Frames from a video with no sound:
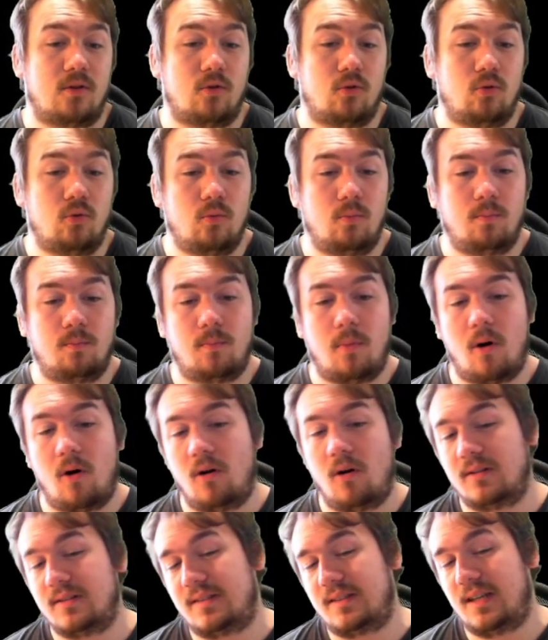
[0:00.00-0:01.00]
2
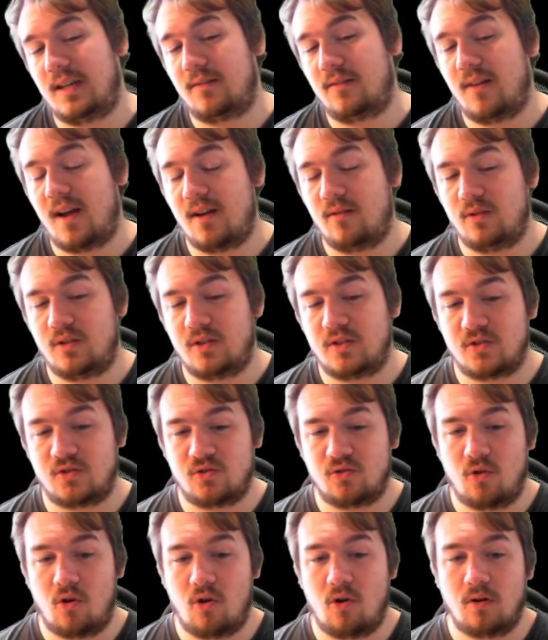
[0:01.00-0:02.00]
pawns here, very
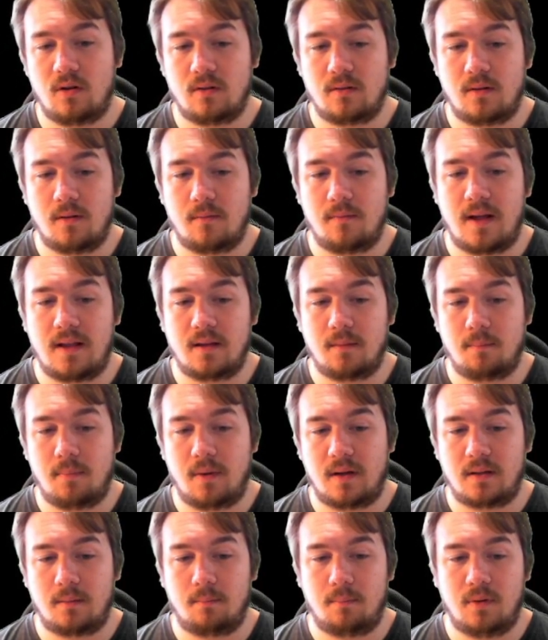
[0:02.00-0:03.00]
strong, defended
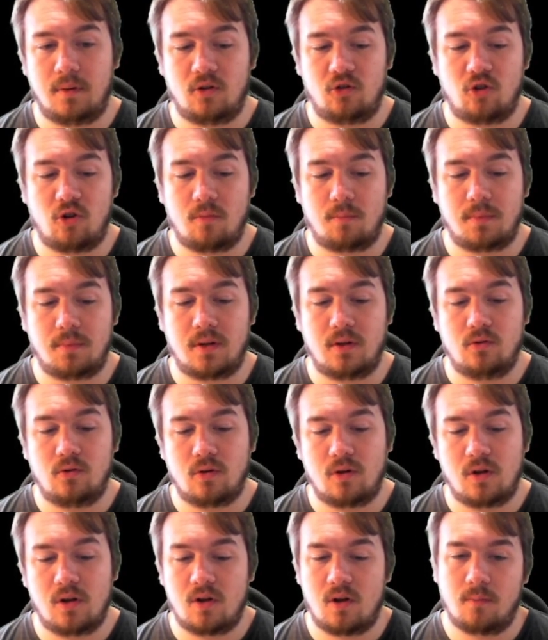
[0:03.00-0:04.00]
by the bishop. The
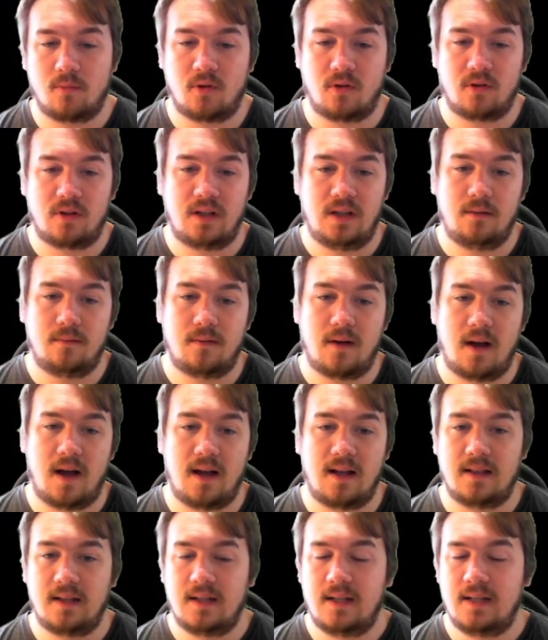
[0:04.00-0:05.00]
rook comes on the e
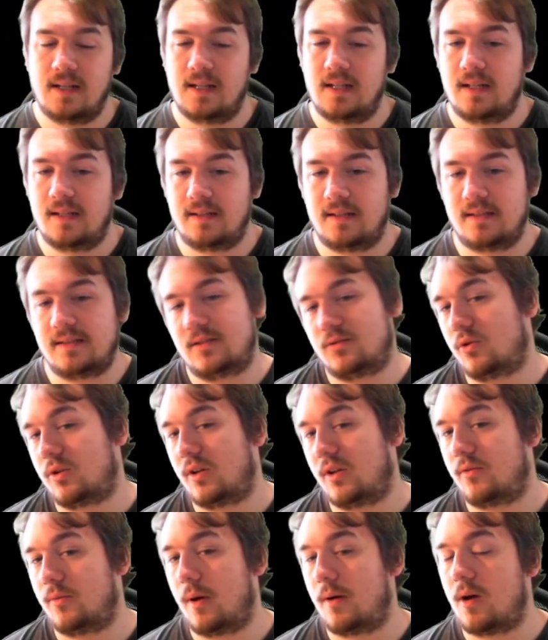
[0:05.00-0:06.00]
file. This
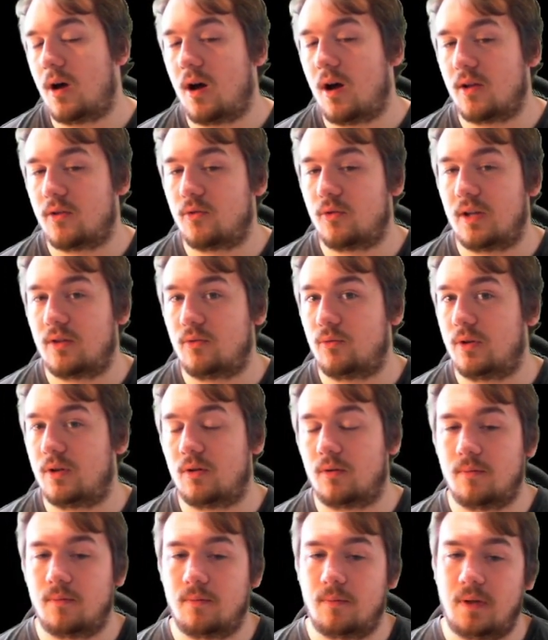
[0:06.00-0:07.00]
rook is very hard to get rid
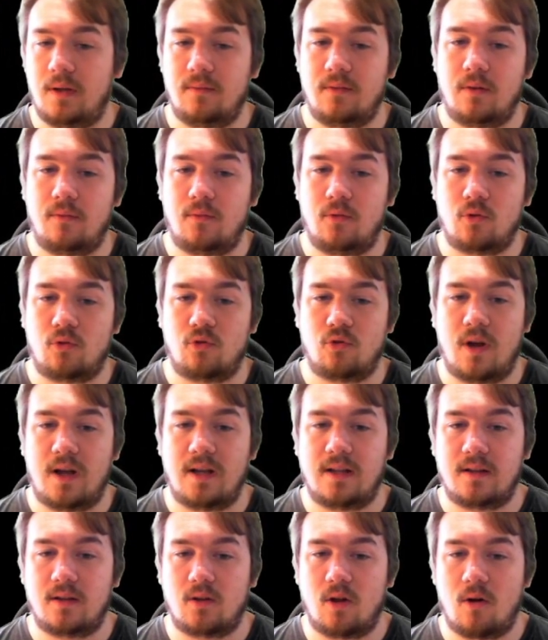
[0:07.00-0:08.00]
of, even if you
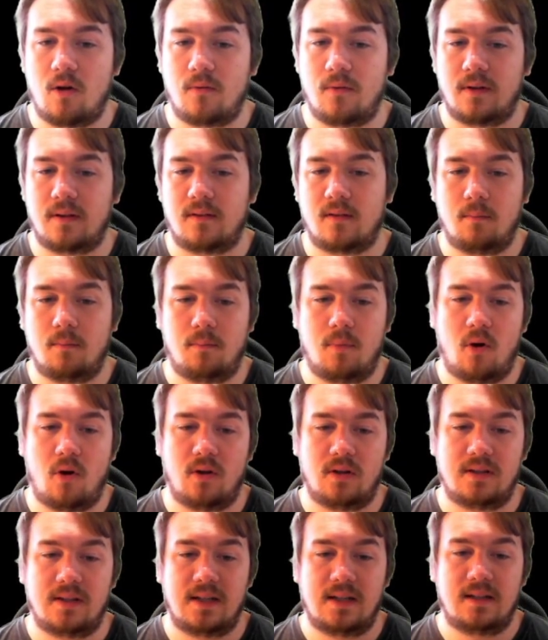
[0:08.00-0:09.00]
trade it off at some
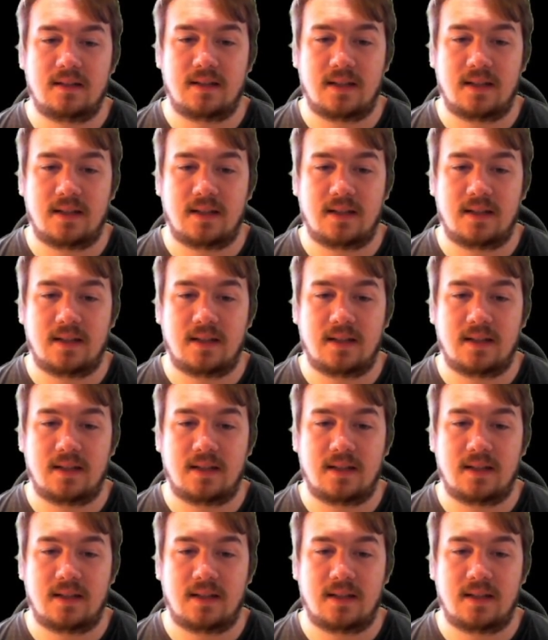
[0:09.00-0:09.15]
point.